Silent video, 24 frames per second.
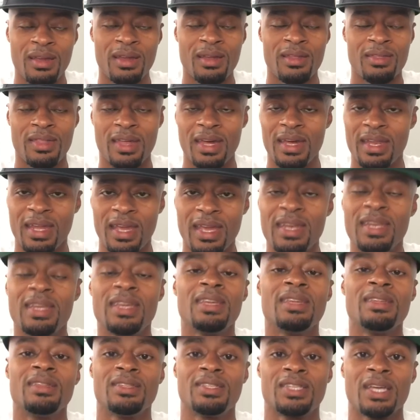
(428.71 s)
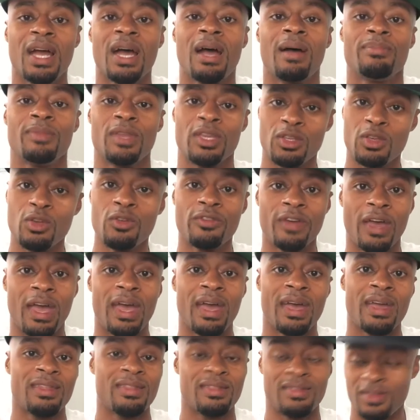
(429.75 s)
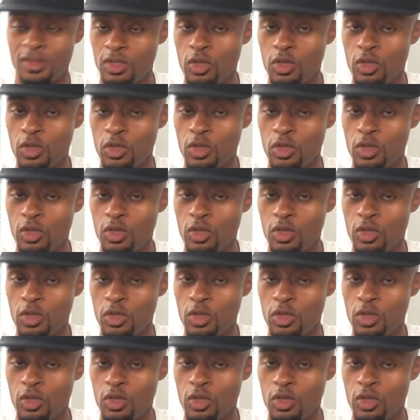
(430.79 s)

that any job that you've had,